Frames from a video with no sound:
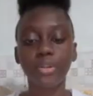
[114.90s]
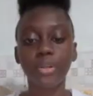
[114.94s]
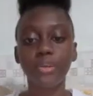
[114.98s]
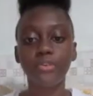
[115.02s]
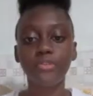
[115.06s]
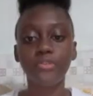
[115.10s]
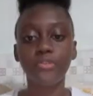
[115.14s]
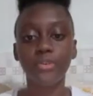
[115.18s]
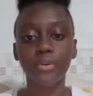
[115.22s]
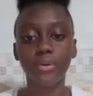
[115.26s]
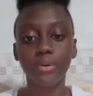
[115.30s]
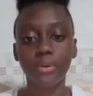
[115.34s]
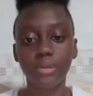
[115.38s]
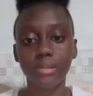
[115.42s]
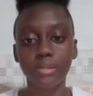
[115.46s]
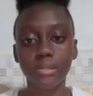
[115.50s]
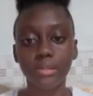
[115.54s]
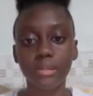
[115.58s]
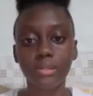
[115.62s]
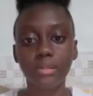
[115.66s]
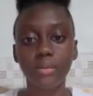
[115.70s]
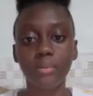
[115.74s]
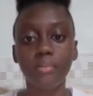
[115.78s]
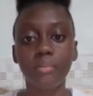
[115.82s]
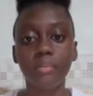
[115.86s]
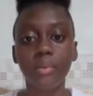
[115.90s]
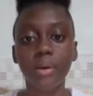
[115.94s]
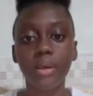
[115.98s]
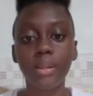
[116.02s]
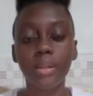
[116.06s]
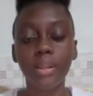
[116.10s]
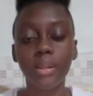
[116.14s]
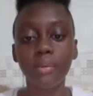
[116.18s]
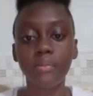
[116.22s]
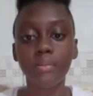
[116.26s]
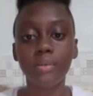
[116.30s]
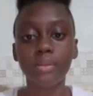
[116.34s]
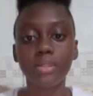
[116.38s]
day, viewers. My
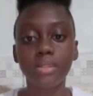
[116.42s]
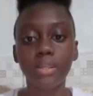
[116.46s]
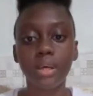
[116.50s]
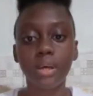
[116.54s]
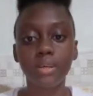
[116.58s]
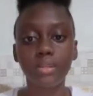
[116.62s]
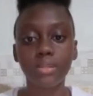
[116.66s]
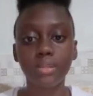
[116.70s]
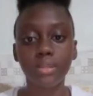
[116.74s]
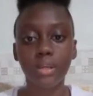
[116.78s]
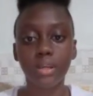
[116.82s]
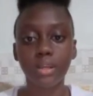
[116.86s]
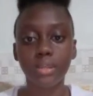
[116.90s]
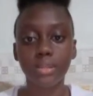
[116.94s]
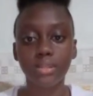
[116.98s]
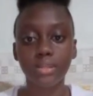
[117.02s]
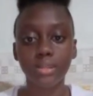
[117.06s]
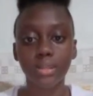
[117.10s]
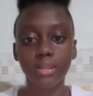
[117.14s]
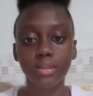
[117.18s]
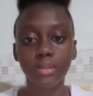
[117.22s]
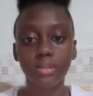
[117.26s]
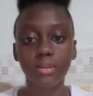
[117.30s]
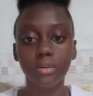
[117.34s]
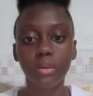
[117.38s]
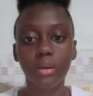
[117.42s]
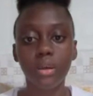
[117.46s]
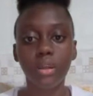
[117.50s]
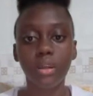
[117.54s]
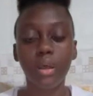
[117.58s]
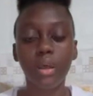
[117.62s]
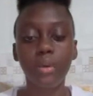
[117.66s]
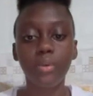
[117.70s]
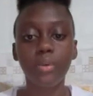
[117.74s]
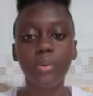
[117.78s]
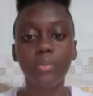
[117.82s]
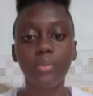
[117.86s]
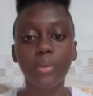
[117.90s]
name is Alti Alexander, and
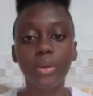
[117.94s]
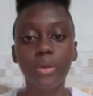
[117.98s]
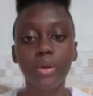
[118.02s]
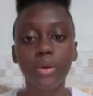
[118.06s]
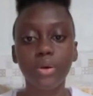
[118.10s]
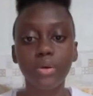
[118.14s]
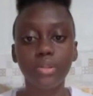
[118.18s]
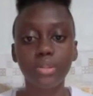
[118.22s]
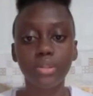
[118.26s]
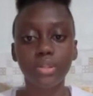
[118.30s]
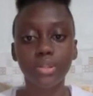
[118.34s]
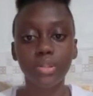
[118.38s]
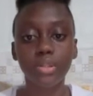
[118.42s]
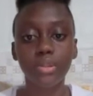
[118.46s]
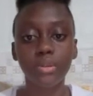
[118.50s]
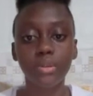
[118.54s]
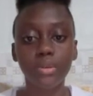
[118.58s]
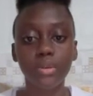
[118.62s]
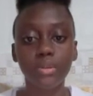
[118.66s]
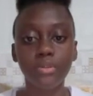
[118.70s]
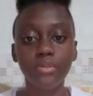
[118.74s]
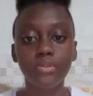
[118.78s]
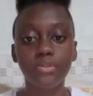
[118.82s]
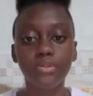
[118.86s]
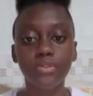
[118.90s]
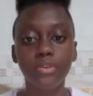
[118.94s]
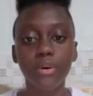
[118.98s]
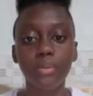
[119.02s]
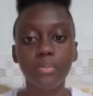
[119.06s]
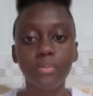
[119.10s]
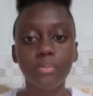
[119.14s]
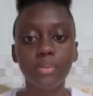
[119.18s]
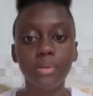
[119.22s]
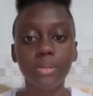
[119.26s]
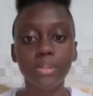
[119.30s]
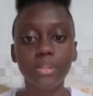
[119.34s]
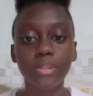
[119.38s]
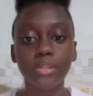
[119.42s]
I will be continuing from
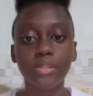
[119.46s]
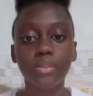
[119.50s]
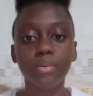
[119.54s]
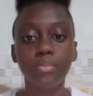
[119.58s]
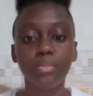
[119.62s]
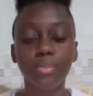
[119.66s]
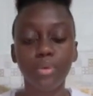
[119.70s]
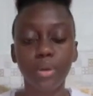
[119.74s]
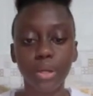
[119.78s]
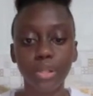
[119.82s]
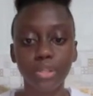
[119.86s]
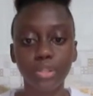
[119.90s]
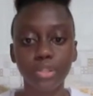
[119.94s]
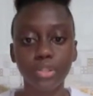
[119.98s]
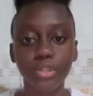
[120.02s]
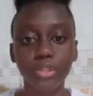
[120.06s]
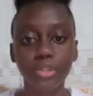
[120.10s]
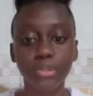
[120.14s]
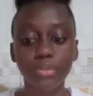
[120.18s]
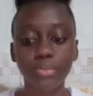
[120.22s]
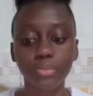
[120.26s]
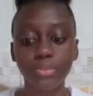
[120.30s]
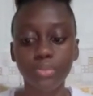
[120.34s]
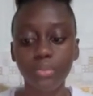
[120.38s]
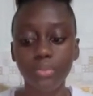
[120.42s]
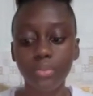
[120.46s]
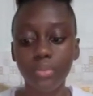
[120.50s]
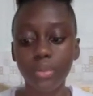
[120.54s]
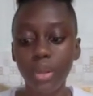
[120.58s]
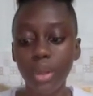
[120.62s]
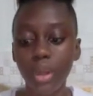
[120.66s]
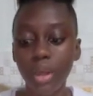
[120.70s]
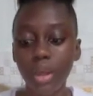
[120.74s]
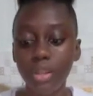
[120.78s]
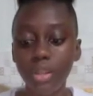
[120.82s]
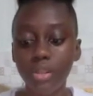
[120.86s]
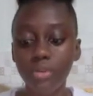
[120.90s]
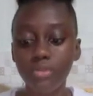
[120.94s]
Miss Branch.
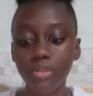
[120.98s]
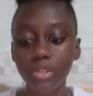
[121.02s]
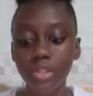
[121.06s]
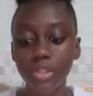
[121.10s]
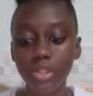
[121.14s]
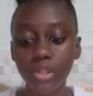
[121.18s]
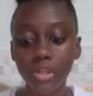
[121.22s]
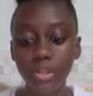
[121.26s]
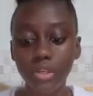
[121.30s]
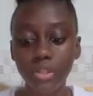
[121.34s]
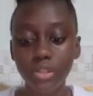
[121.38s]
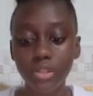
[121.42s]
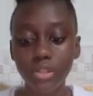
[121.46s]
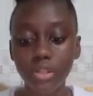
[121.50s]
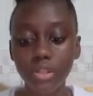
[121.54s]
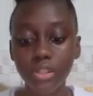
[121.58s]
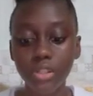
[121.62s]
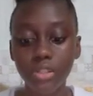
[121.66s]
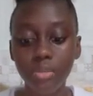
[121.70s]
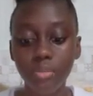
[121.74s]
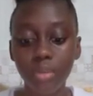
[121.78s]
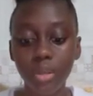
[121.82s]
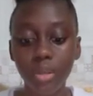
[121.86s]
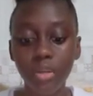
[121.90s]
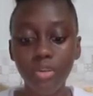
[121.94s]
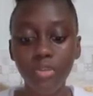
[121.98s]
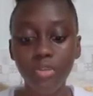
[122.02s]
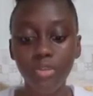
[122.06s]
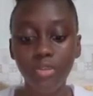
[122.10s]
The researcher's main